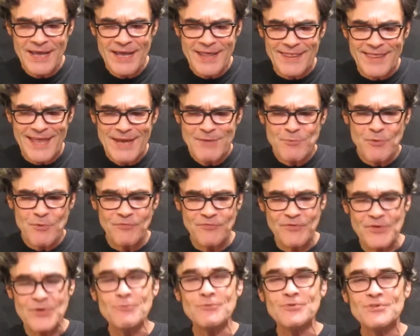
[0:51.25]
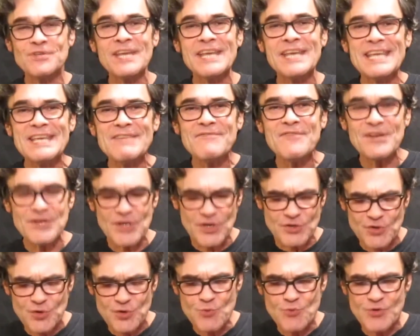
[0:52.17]
they refused
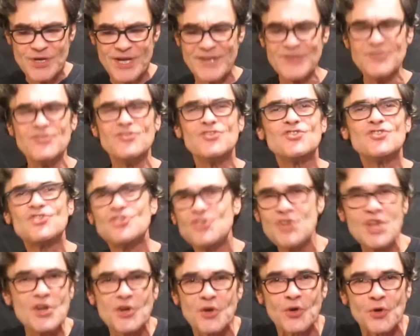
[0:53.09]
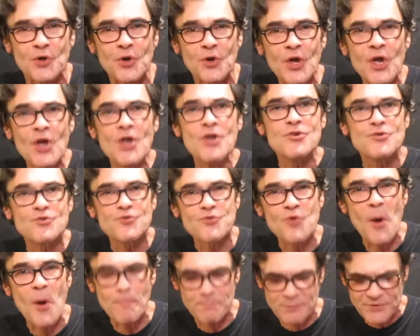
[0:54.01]
even to consider
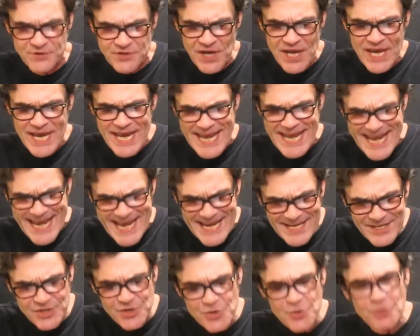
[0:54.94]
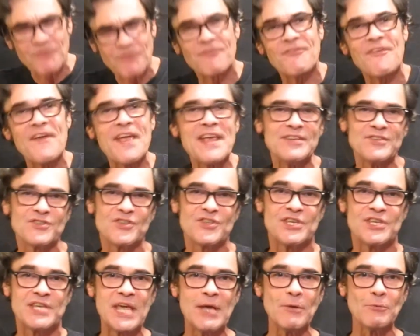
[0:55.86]
Trump's in-your-face
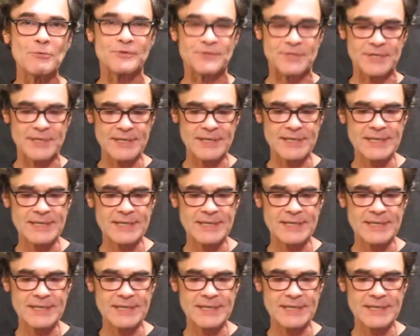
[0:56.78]
guilt.